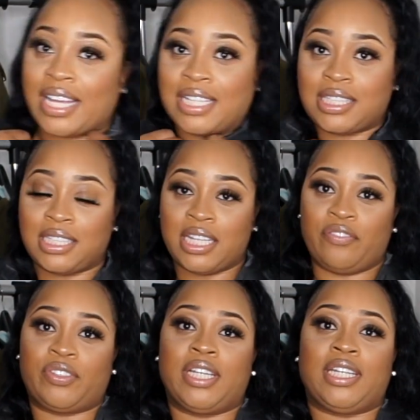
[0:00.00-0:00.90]
It's
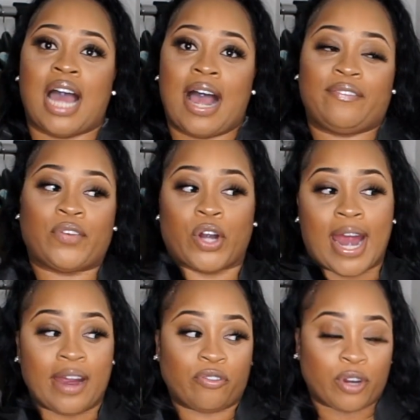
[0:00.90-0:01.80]
definitely not for
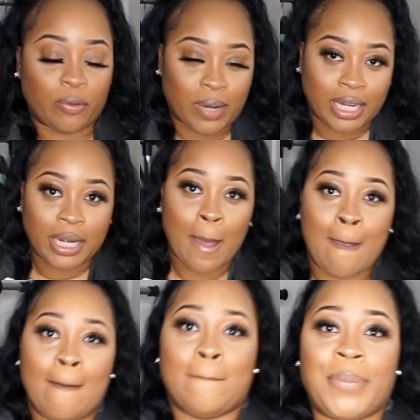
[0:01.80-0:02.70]
everyone,
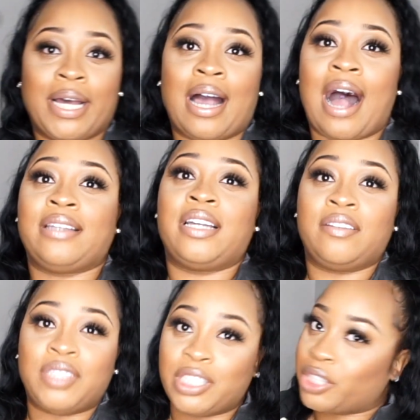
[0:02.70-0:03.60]
but I
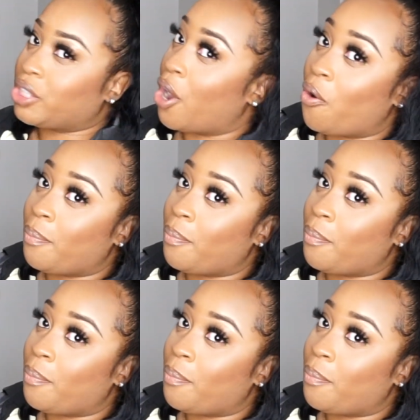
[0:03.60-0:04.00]
loved it so